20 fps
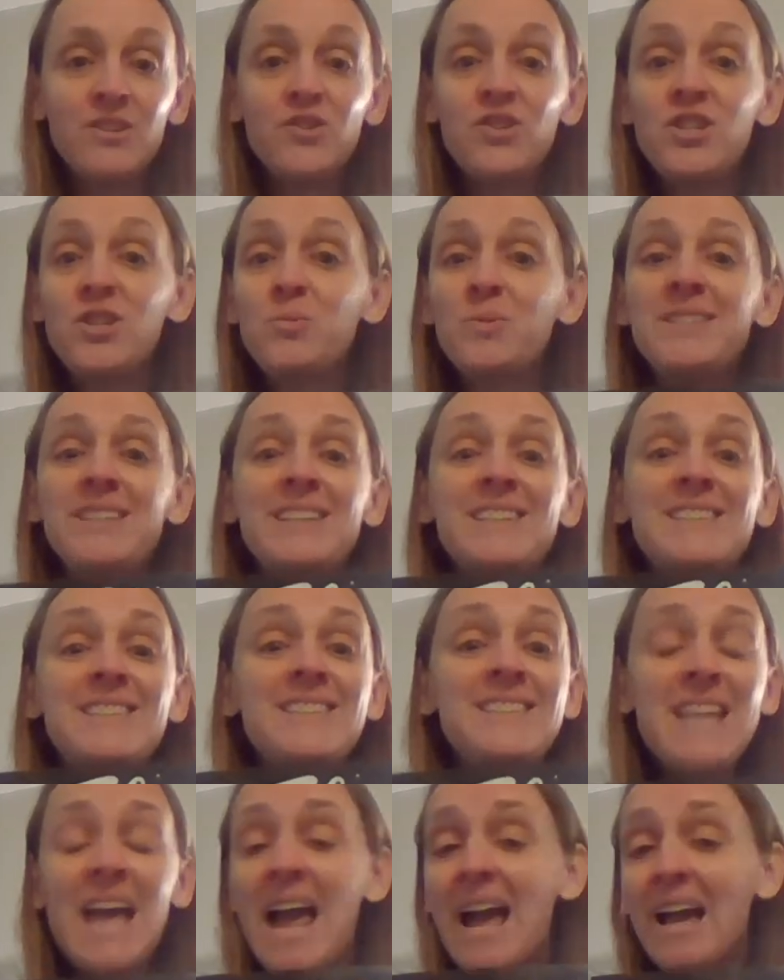She was
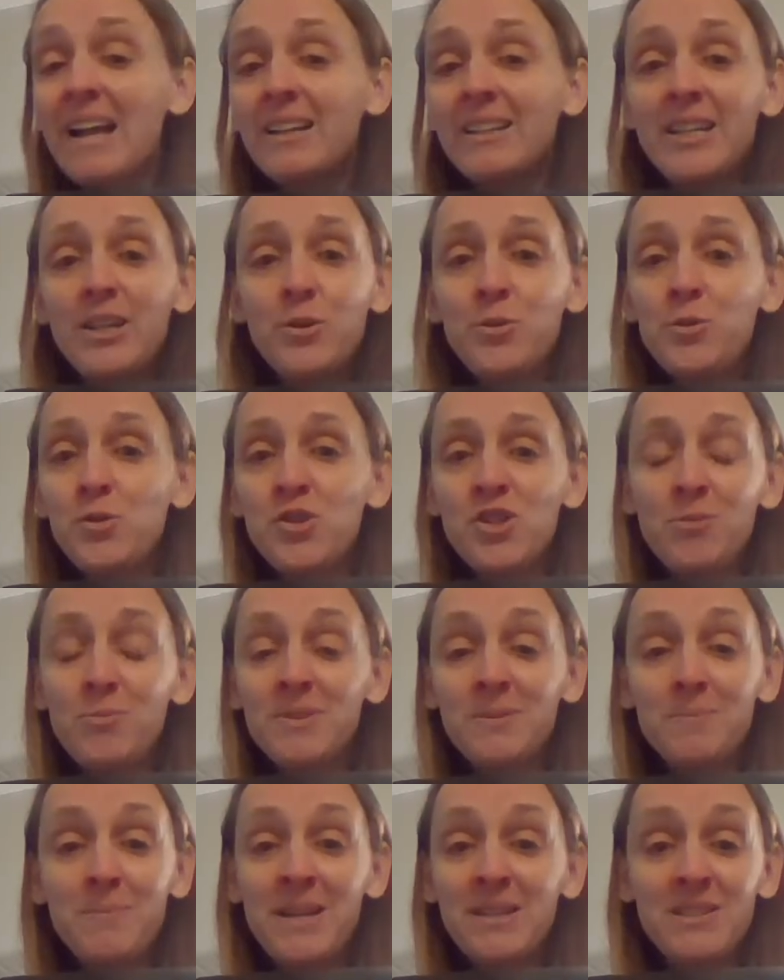exactly who she
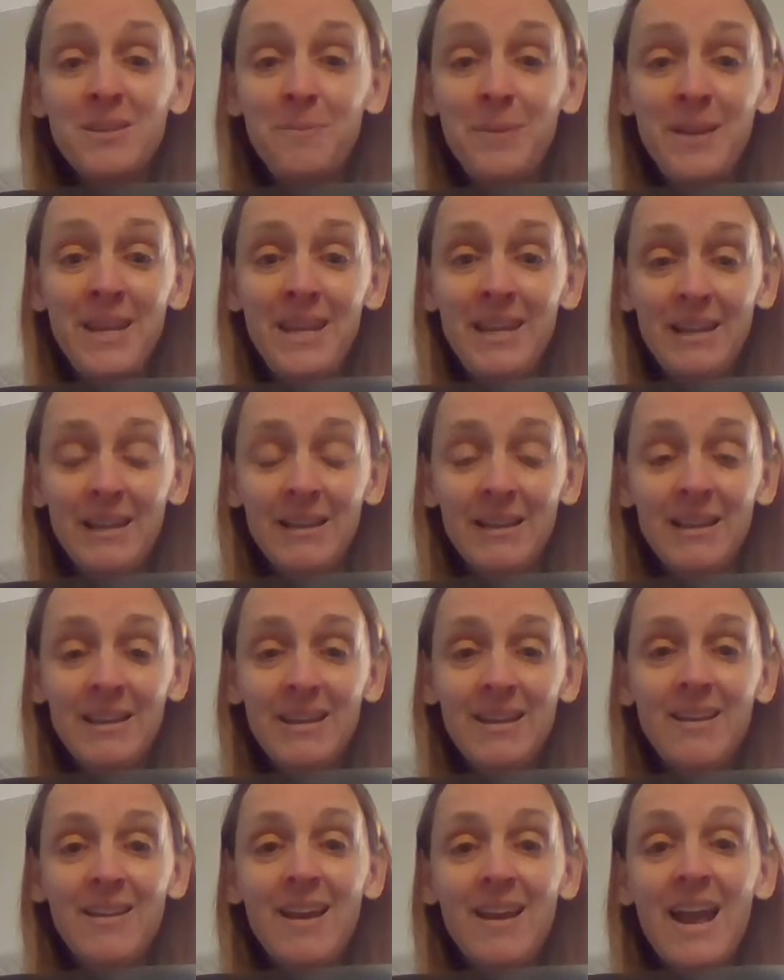was meant to be
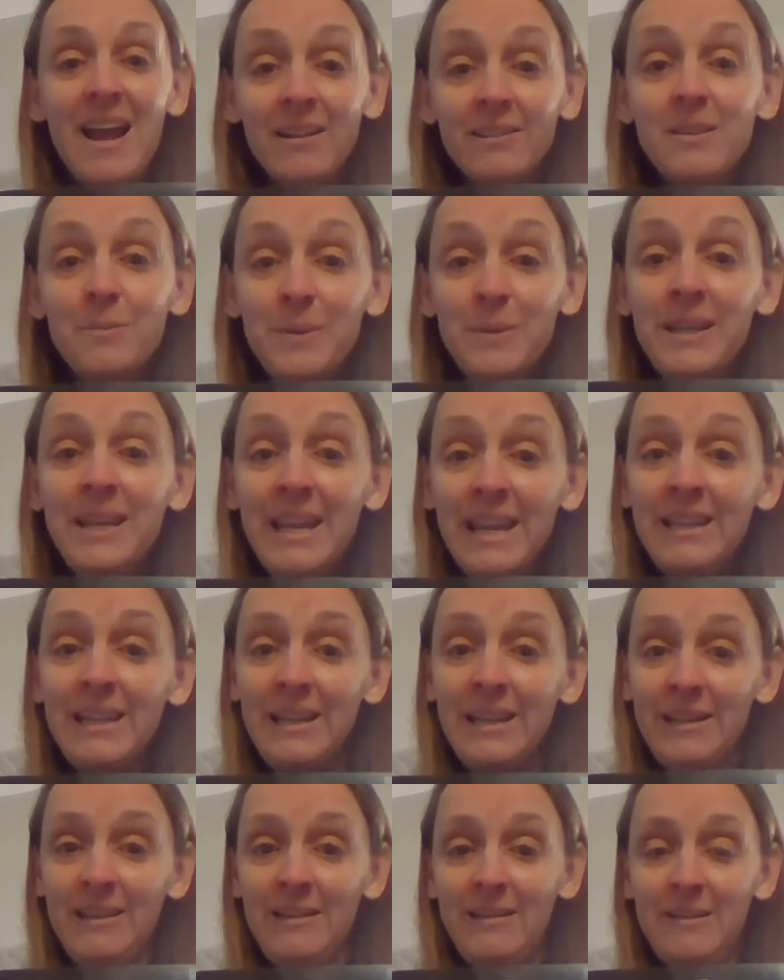at the
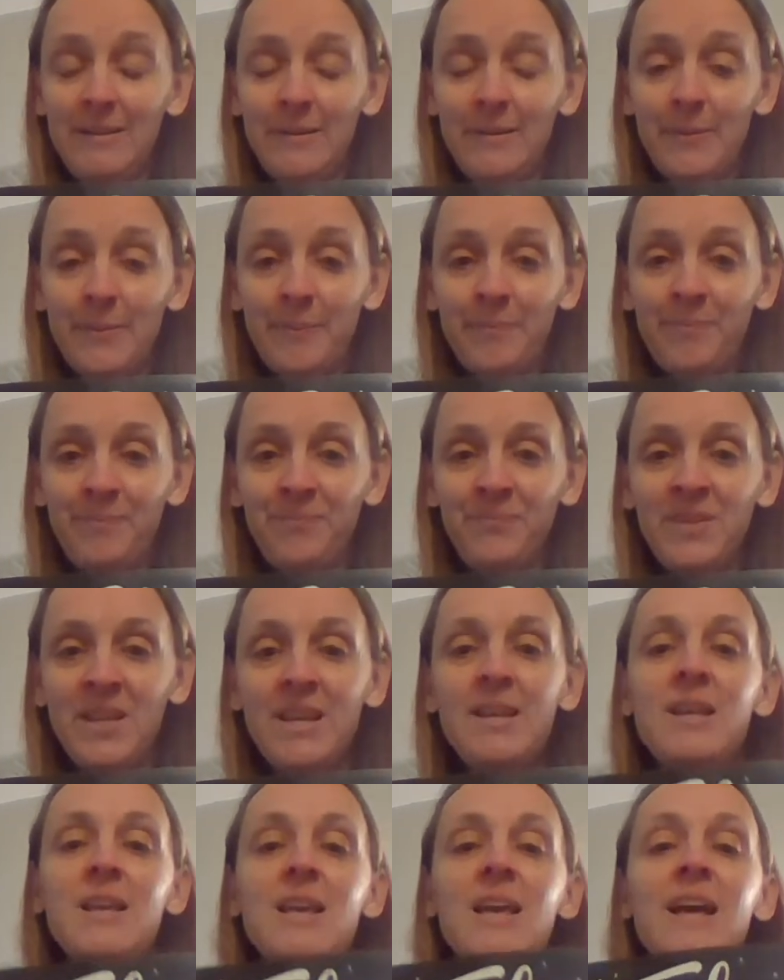beginning.
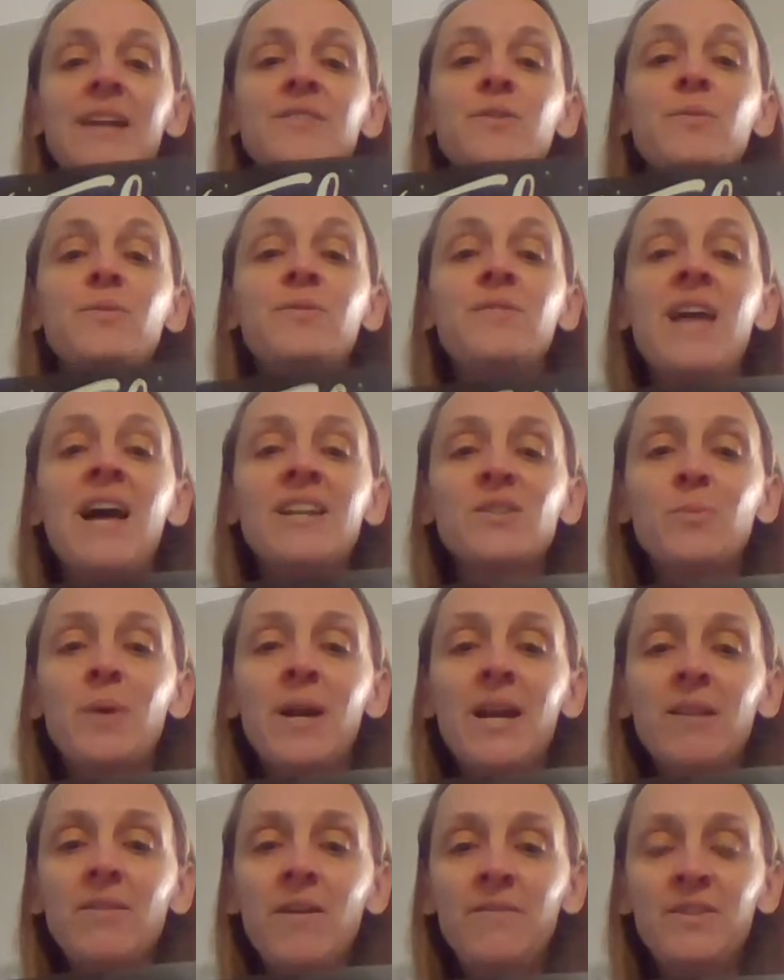And so that's
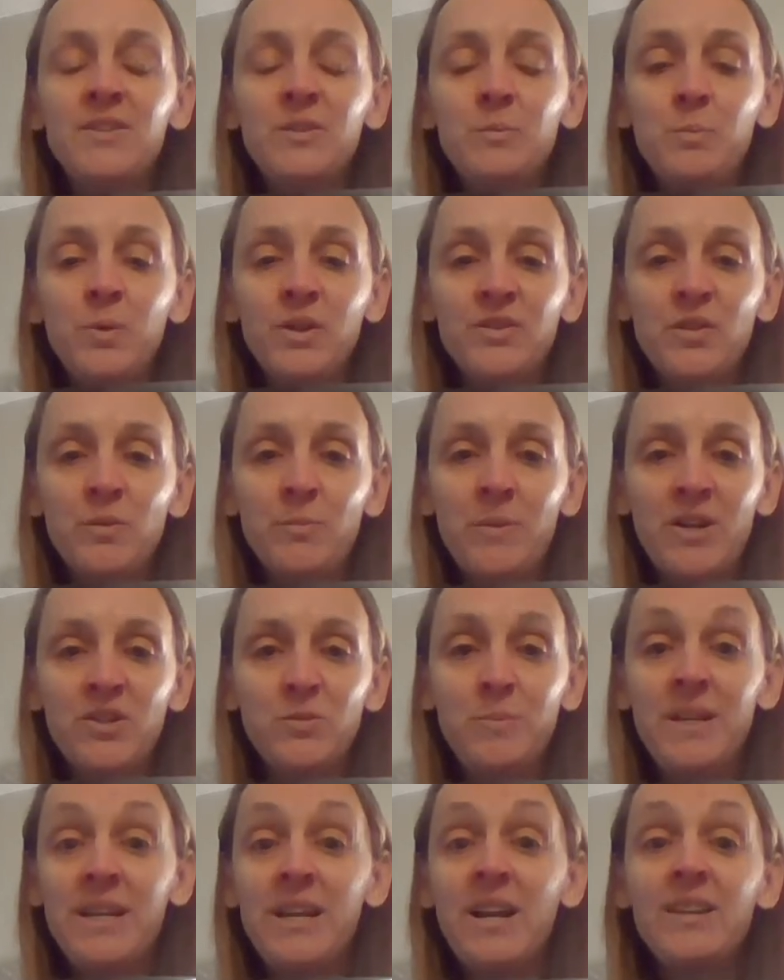why I love this book so
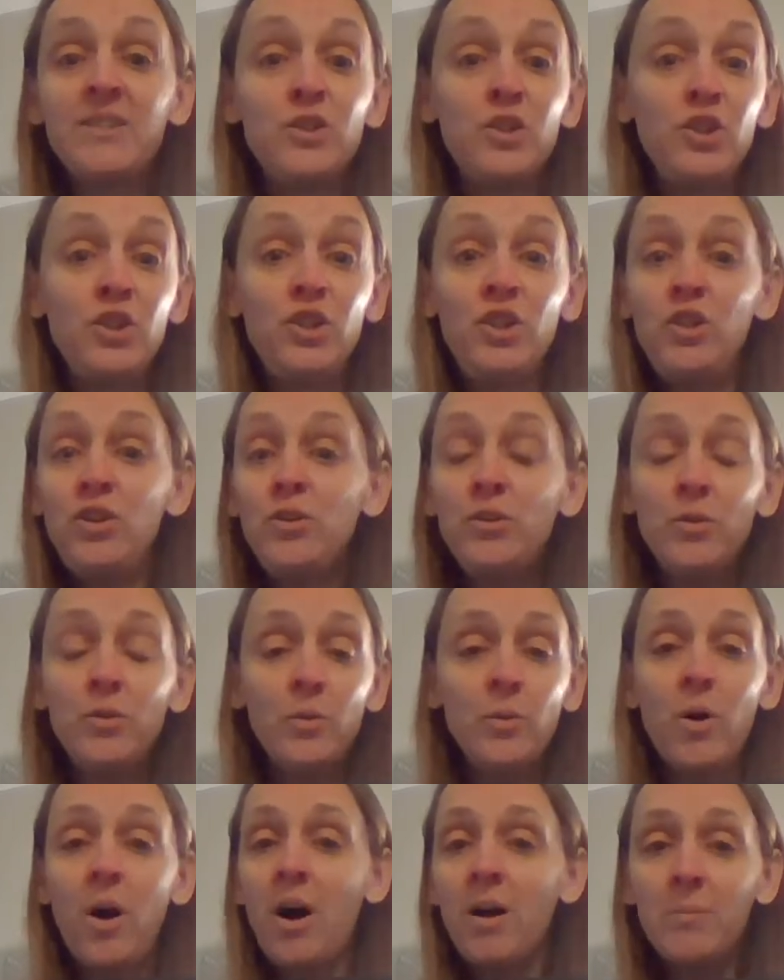much, because
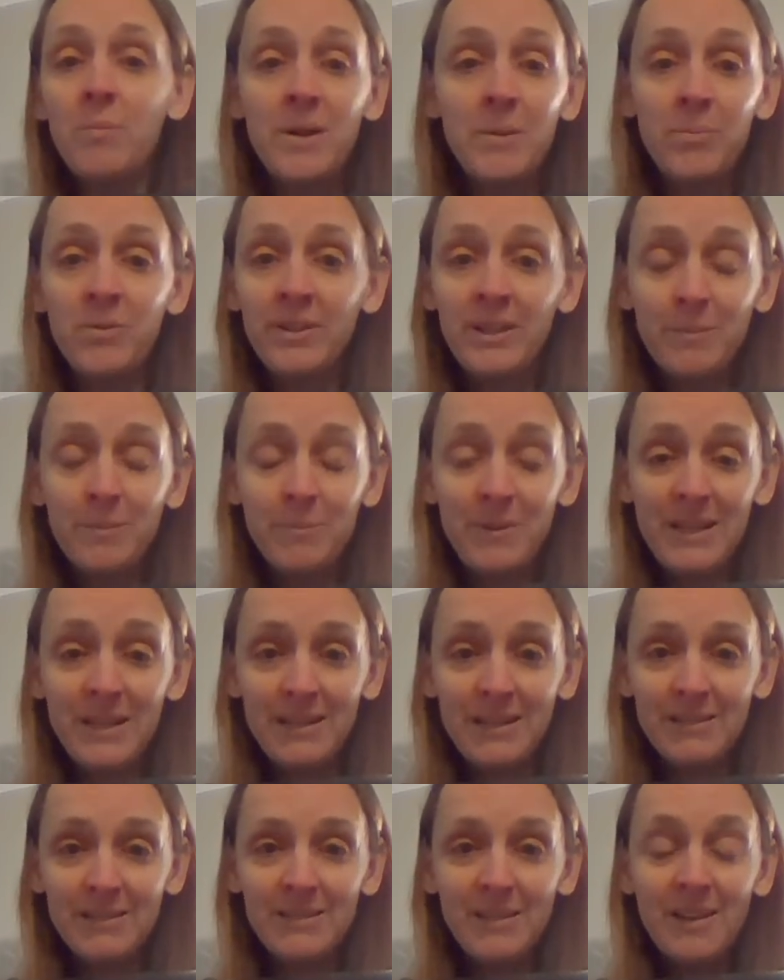you, all my brilliant
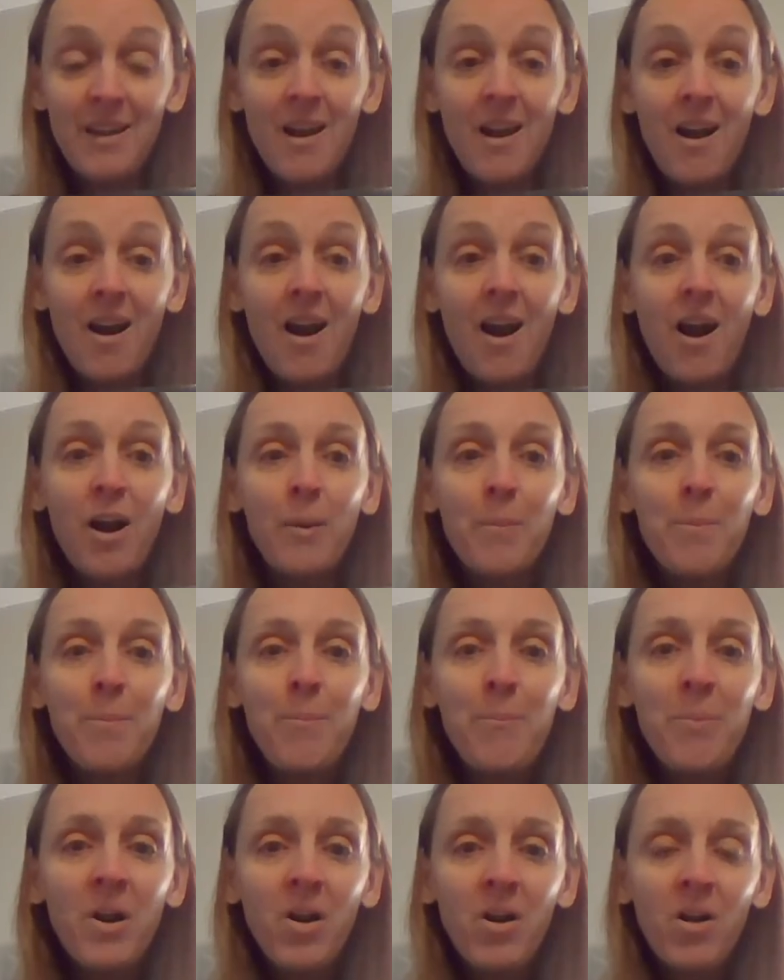bees, are
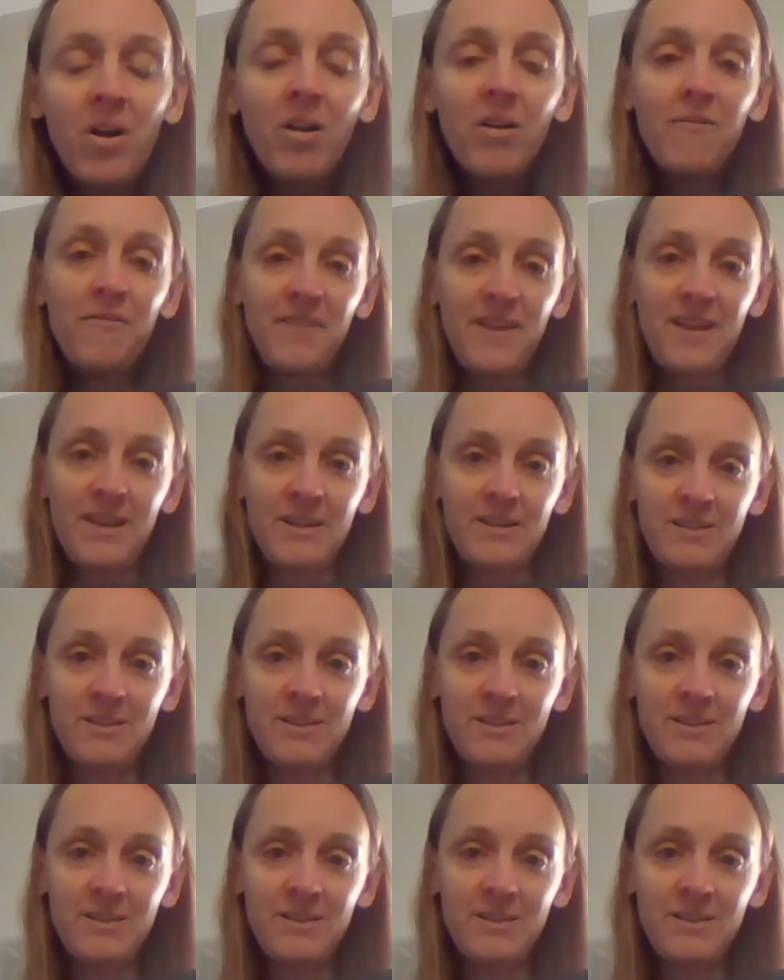perfect